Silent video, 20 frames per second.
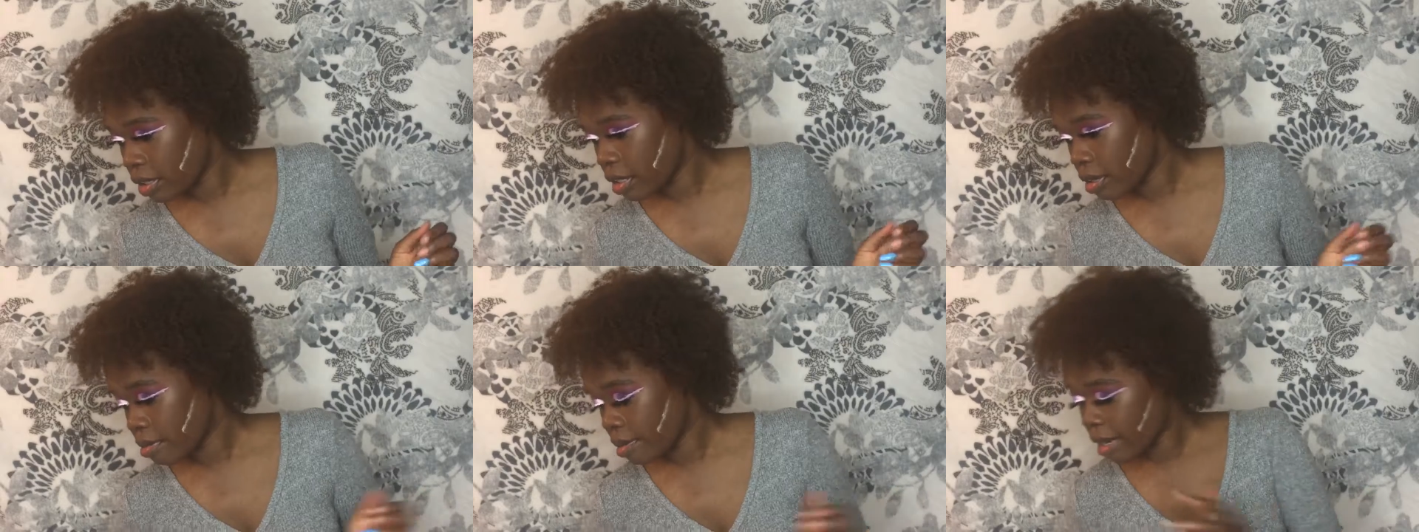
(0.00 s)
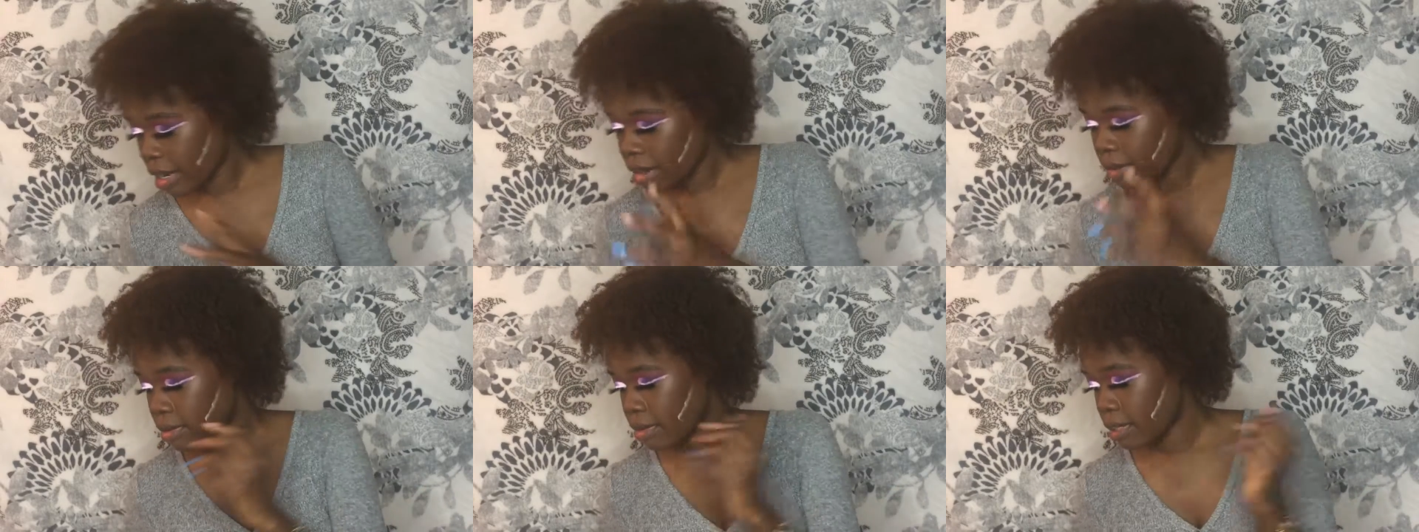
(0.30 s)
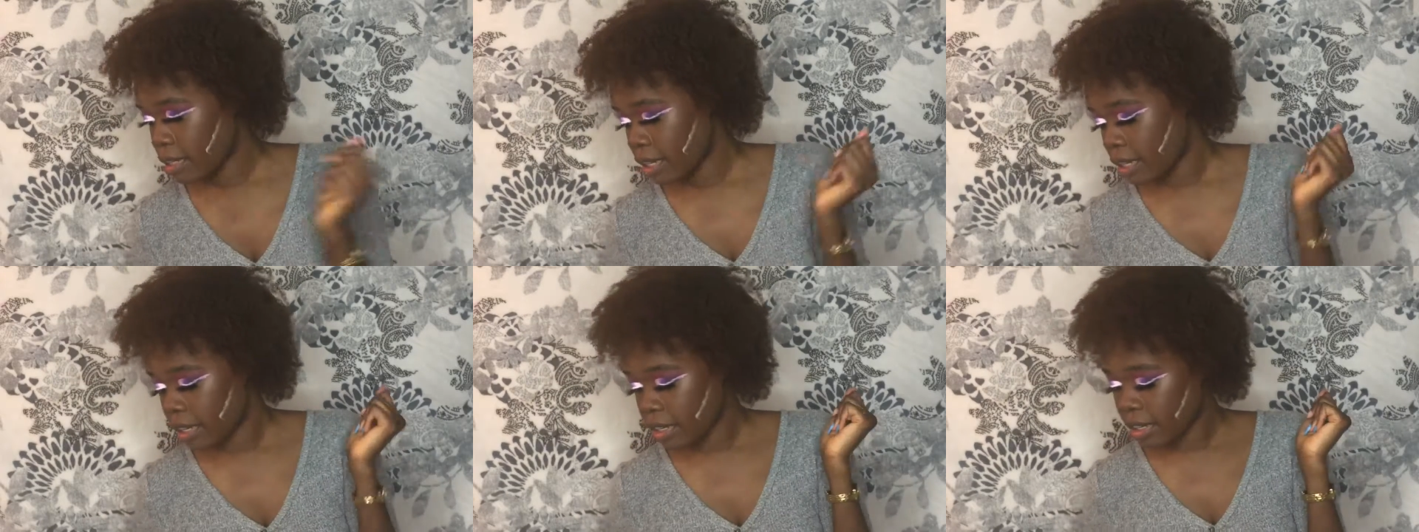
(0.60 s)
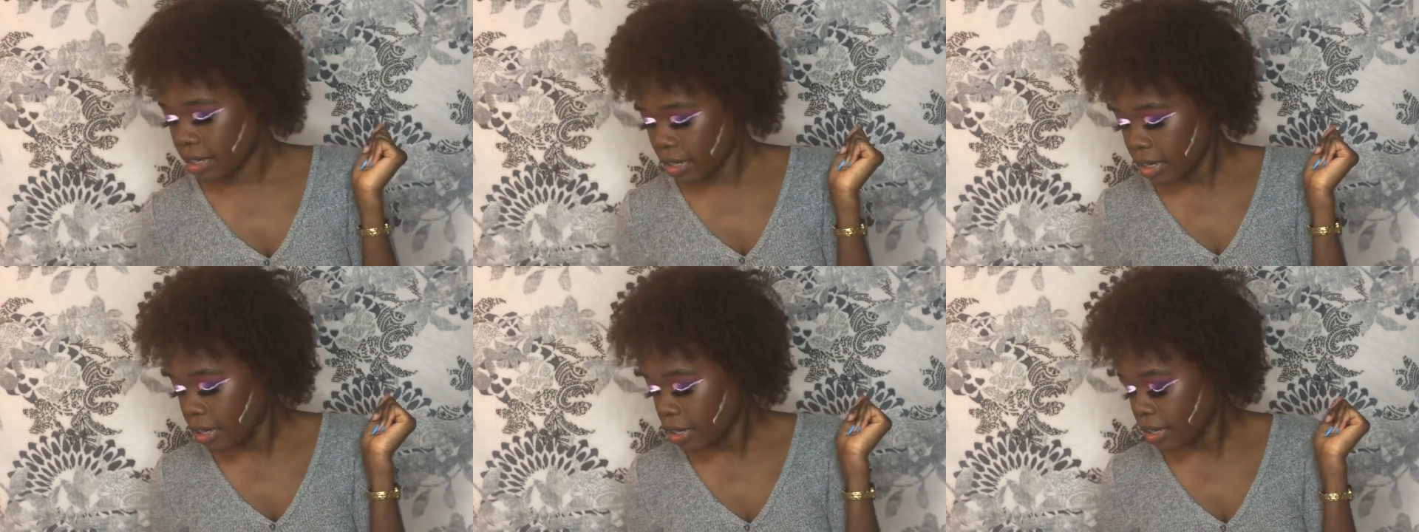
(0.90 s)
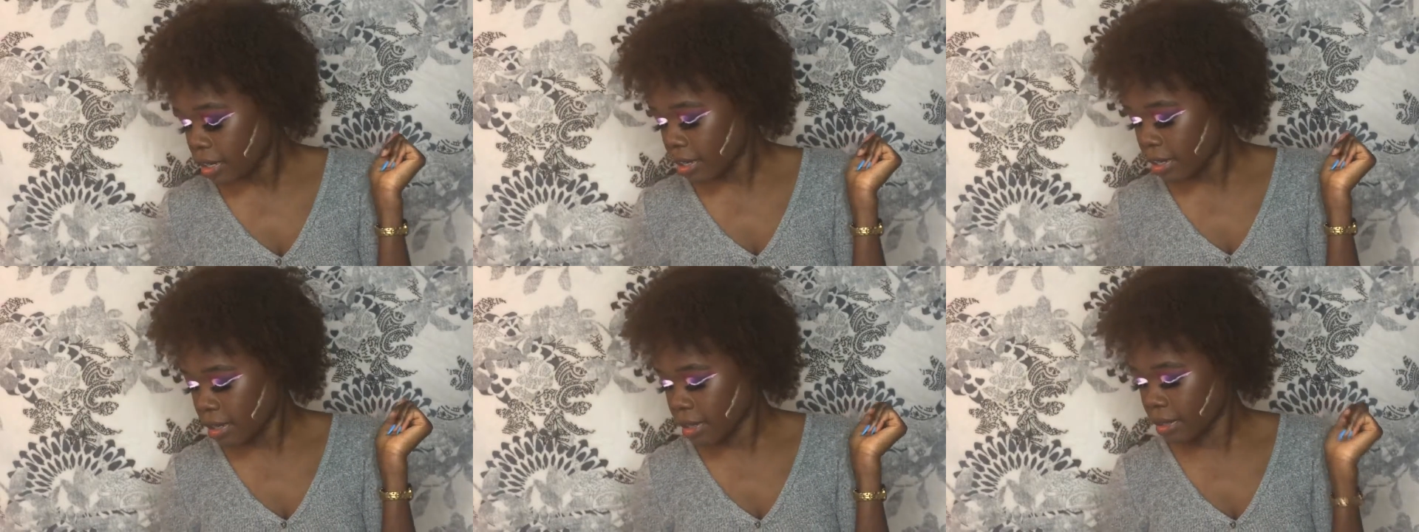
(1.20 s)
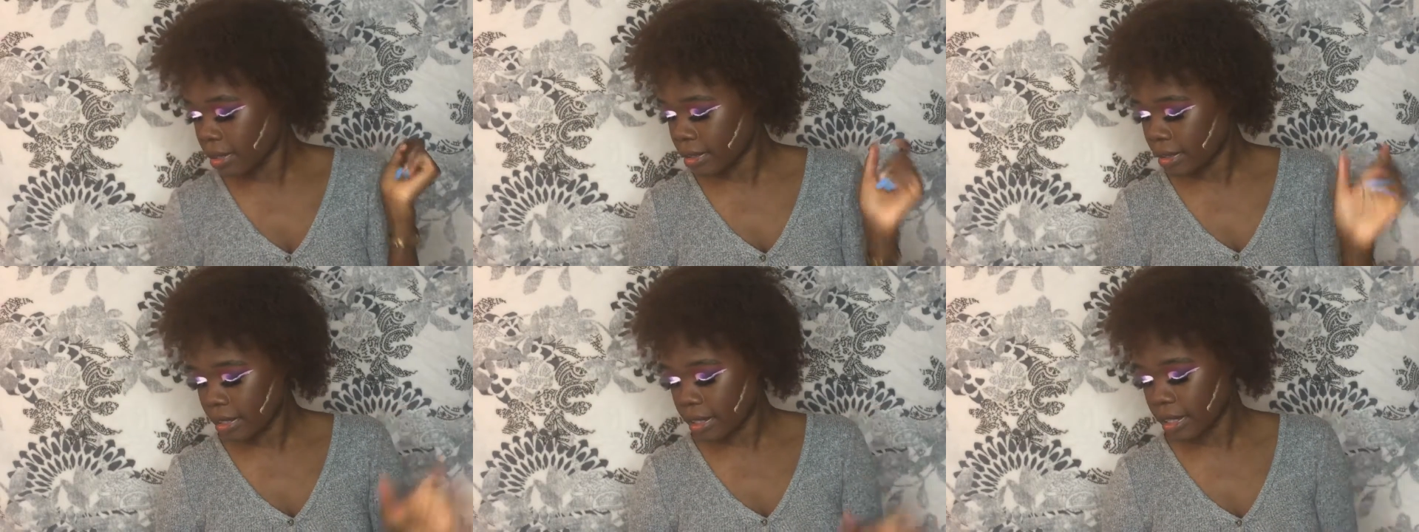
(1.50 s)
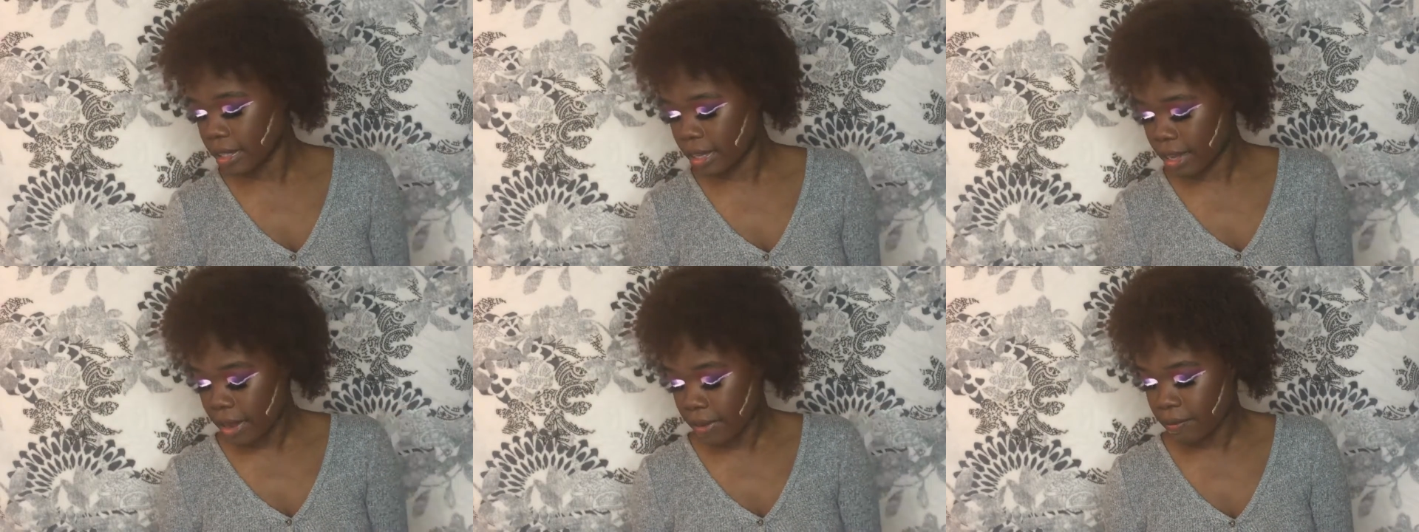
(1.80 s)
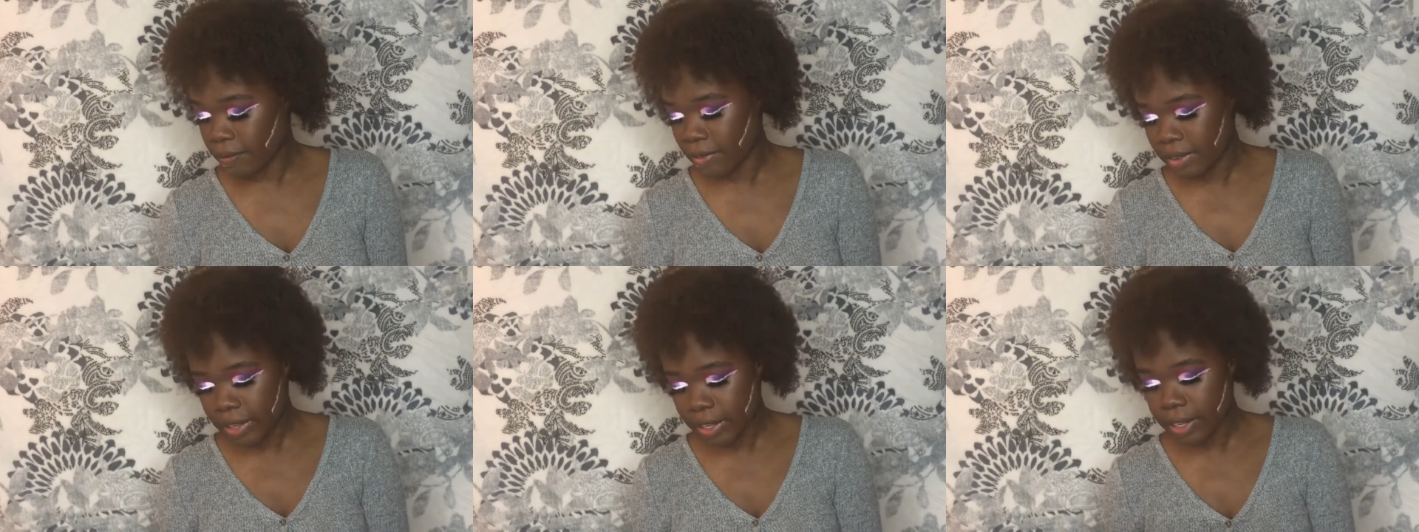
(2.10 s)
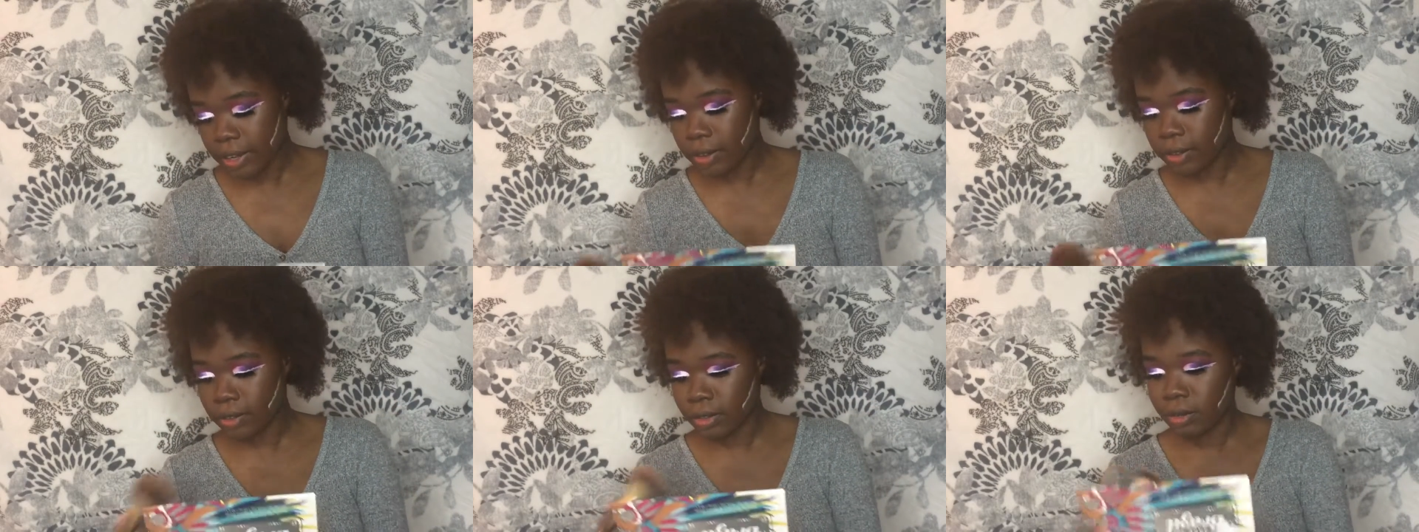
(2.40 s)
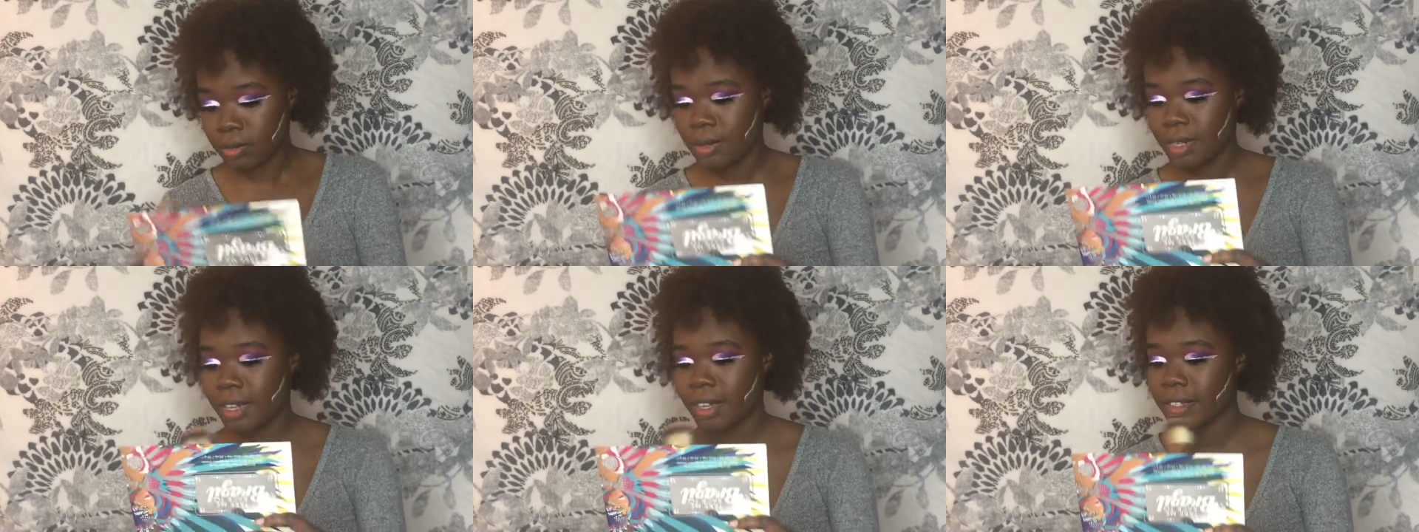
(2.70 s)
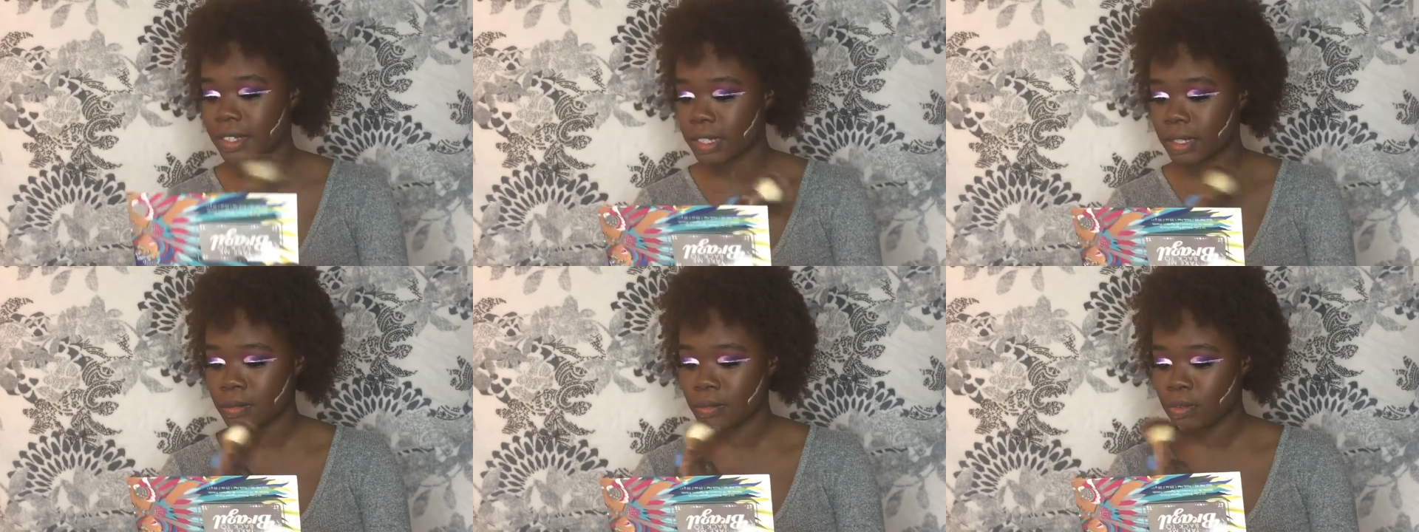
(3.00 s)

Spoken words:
them and I was like, y'all really gonna do me like this,